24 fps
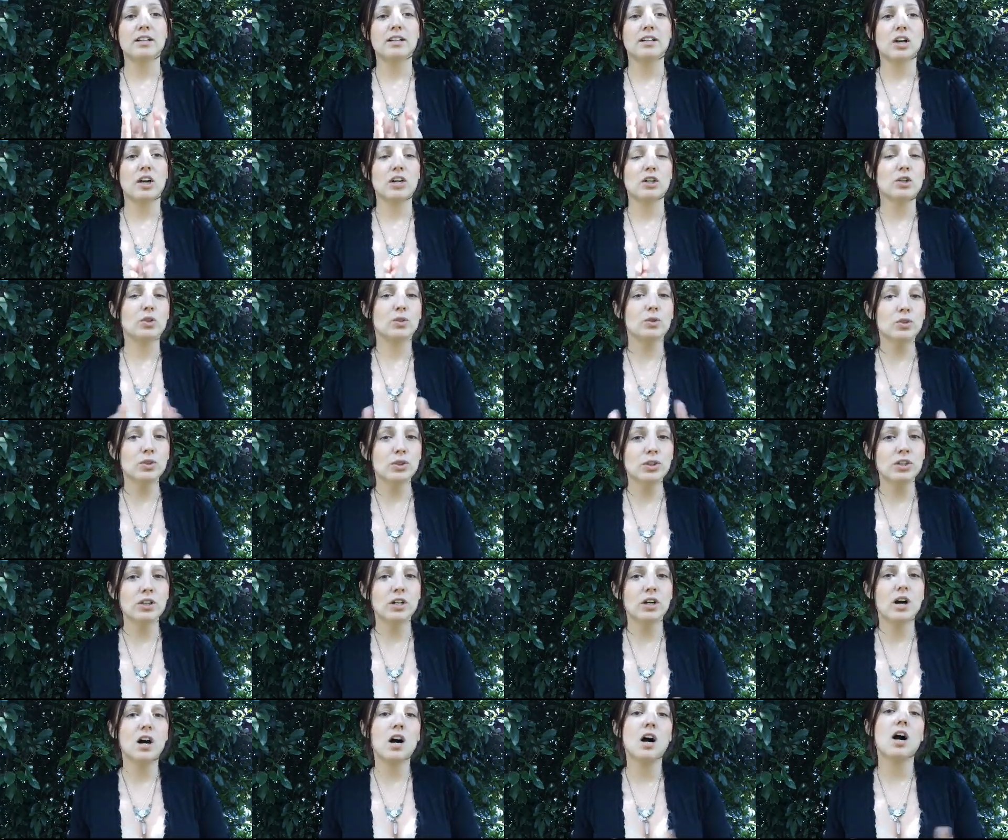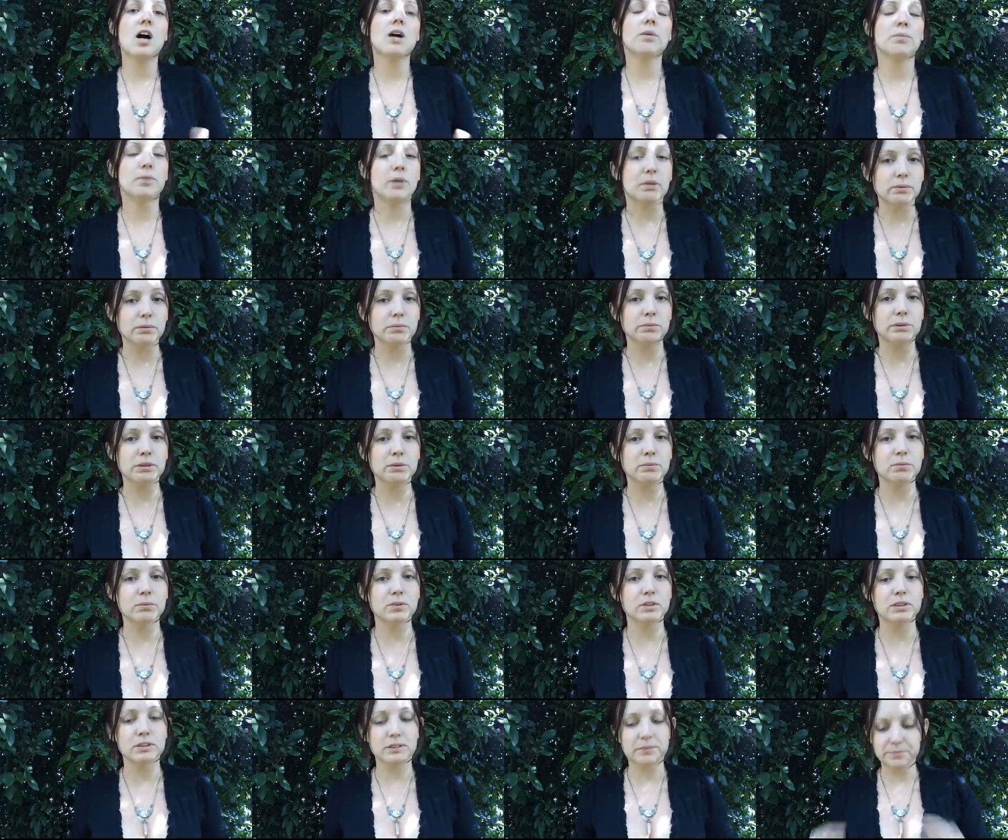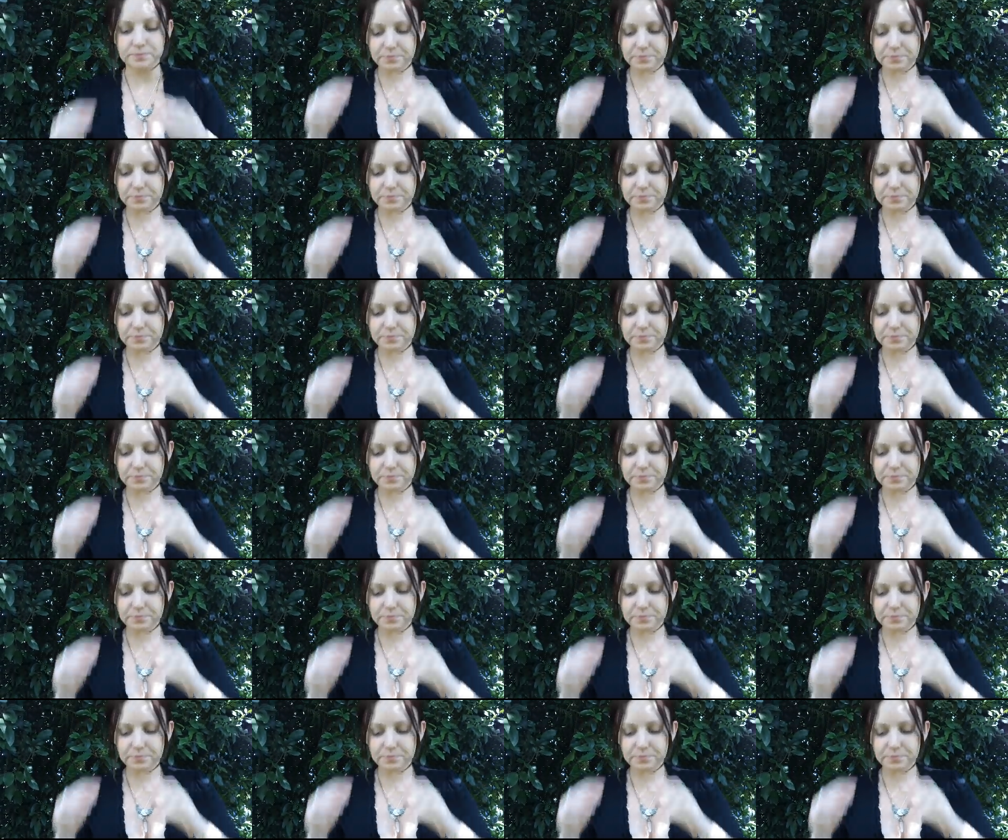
I could, I probably would.